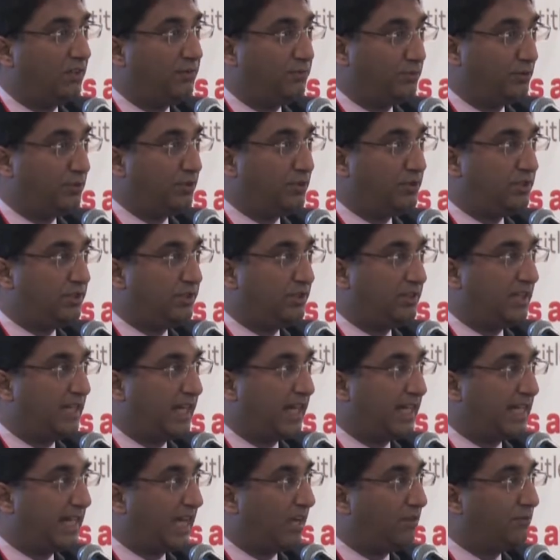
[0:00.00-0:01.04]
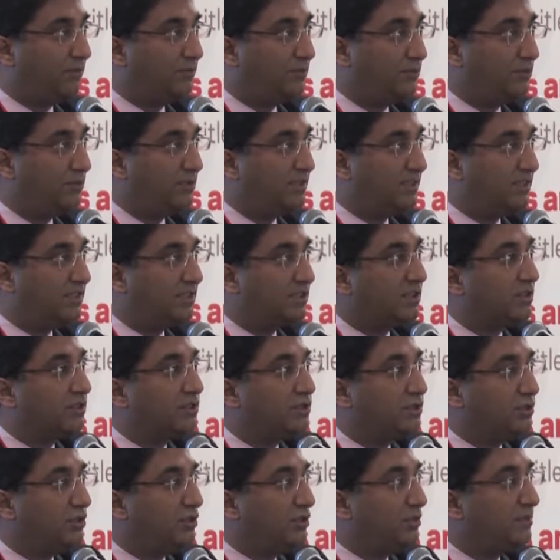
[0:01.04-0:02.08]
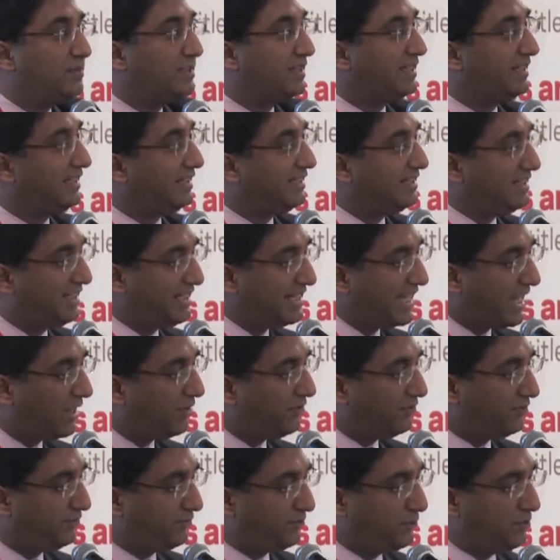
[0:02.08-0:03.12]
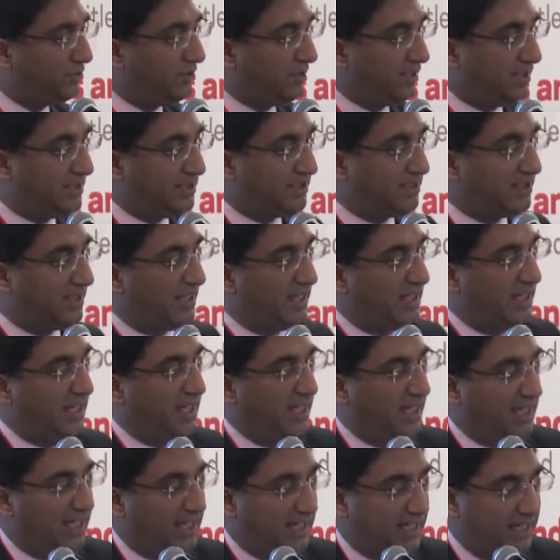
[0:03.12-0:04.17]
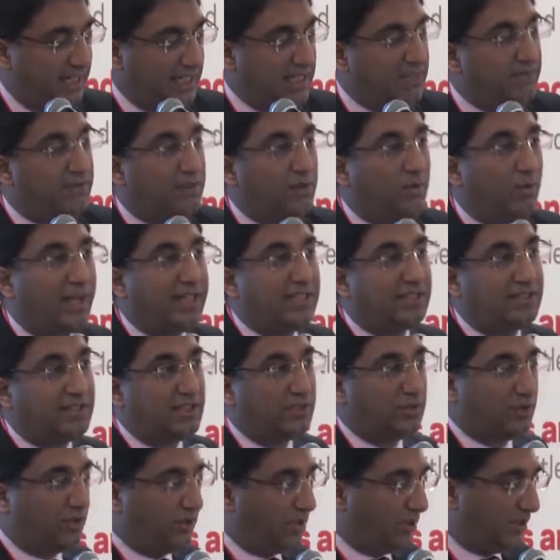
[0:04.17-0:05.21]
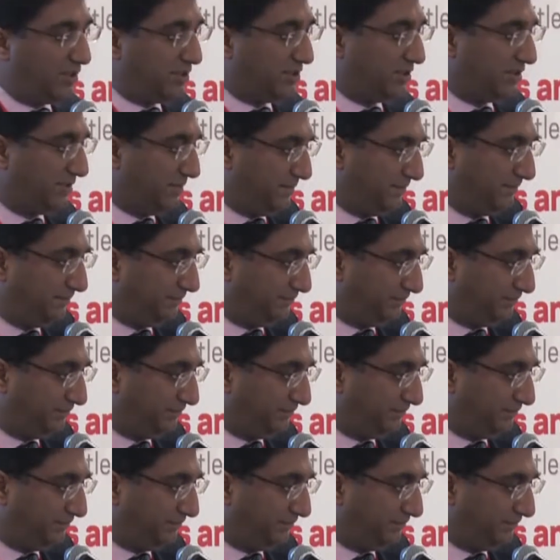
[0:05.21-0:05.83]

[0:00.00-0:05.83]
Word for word: food and how food is consumed and indeed how food is uh, even wasted or lost.